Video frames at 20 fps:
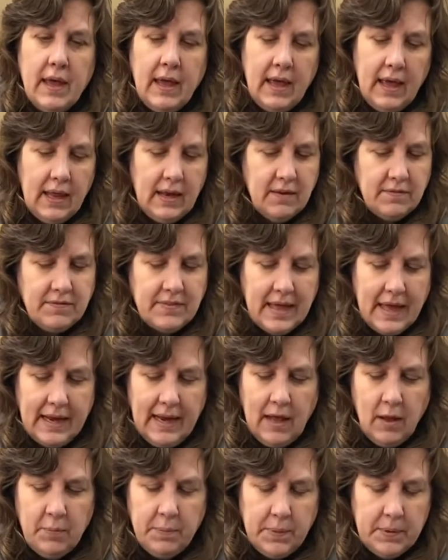And if that
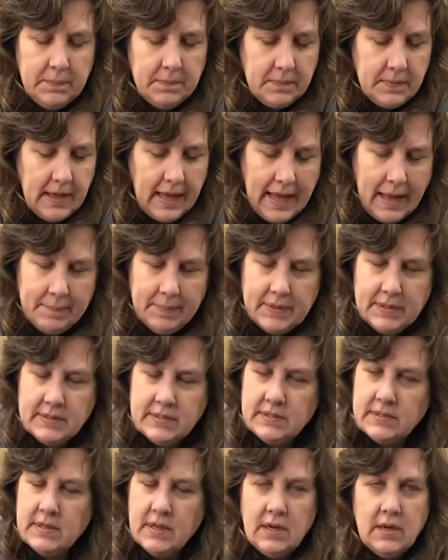
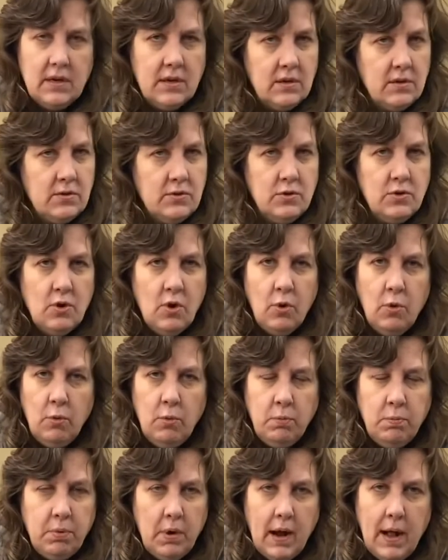happens, no
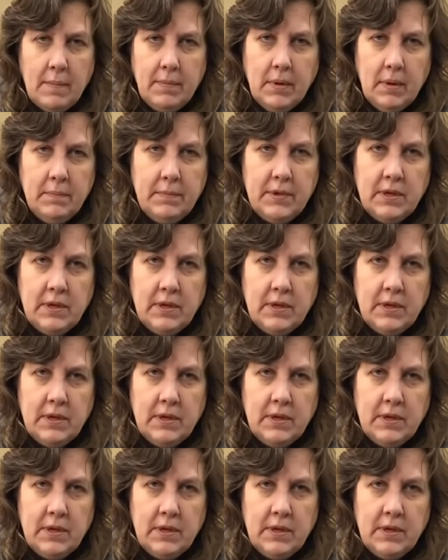problem.